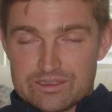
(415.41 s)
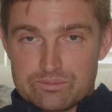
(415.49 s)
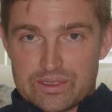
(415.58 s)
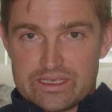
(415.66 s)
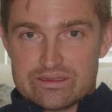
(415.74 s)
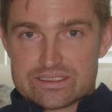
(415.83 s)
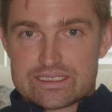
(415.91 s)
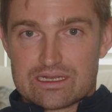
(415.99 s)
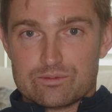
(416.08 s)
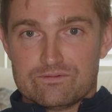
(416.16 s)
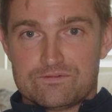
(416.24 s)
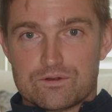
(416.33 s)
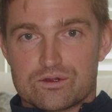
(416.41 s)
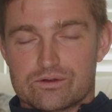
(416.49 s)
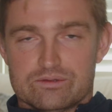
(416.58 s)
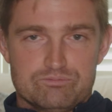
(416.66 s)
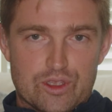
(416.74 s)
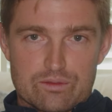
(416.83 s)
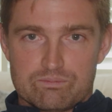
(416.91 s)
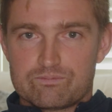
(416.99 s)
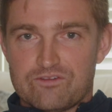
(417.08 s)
VP that's done it before or, you know,